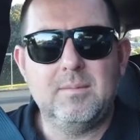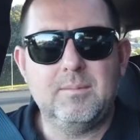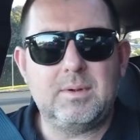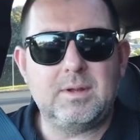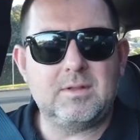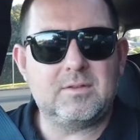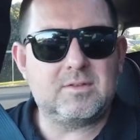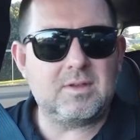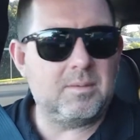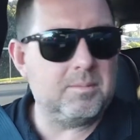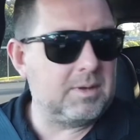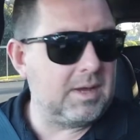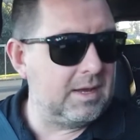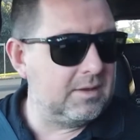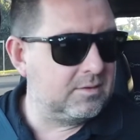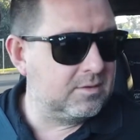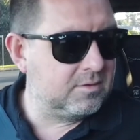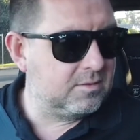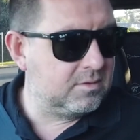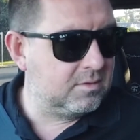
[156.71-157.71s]
but in some
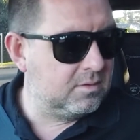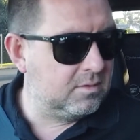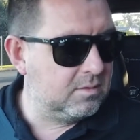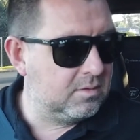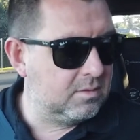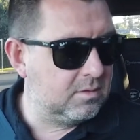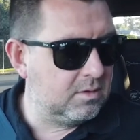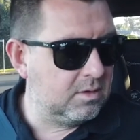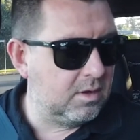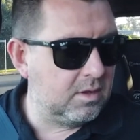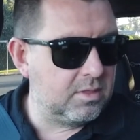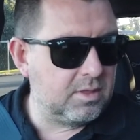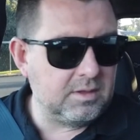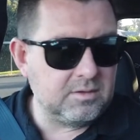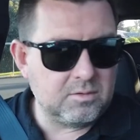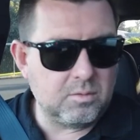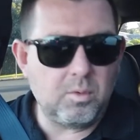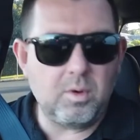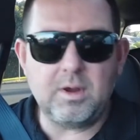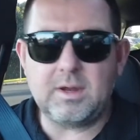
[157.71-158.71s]
cases you know
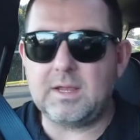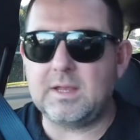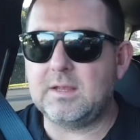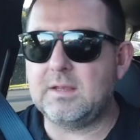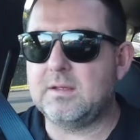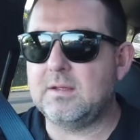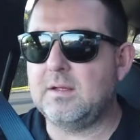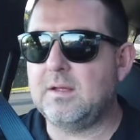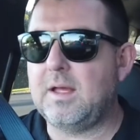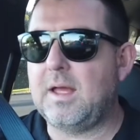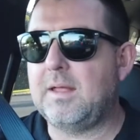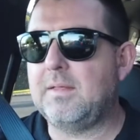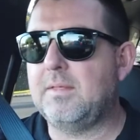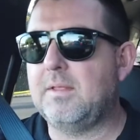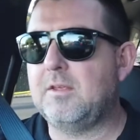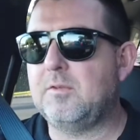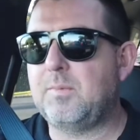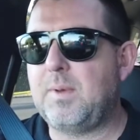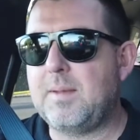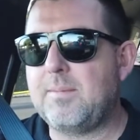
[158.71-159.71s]
things are working
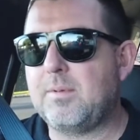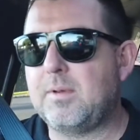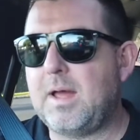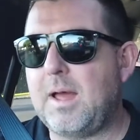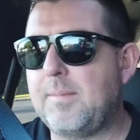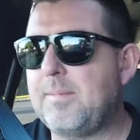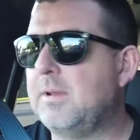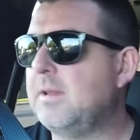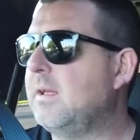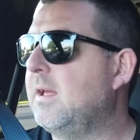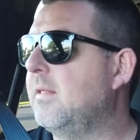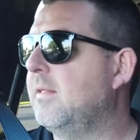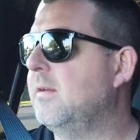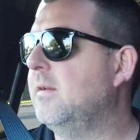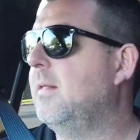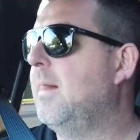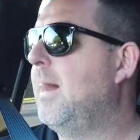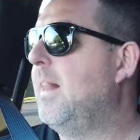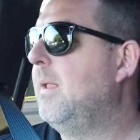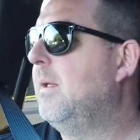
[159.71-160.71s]
and these people are happy
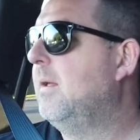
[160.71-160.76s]
together